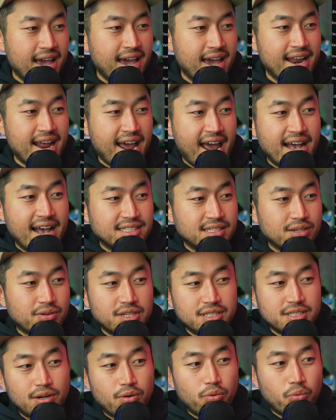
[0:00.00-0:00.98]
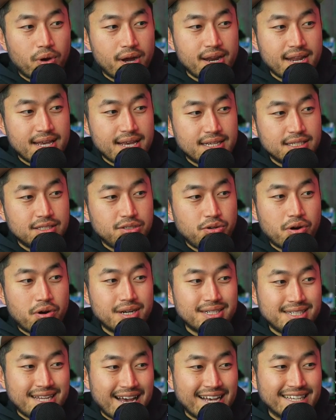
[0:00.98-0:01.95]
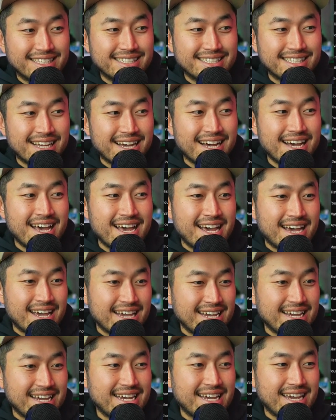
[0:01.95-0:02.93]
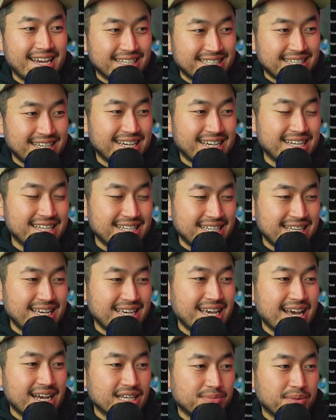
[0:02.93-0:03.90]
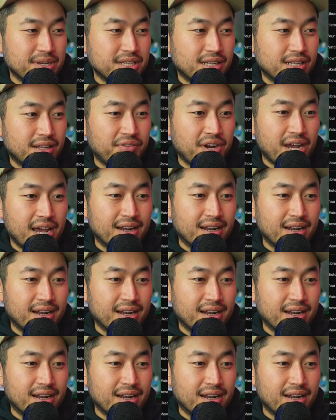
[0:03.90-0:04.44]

and I asked the question, what is your Tesla EDD, estimated delivery?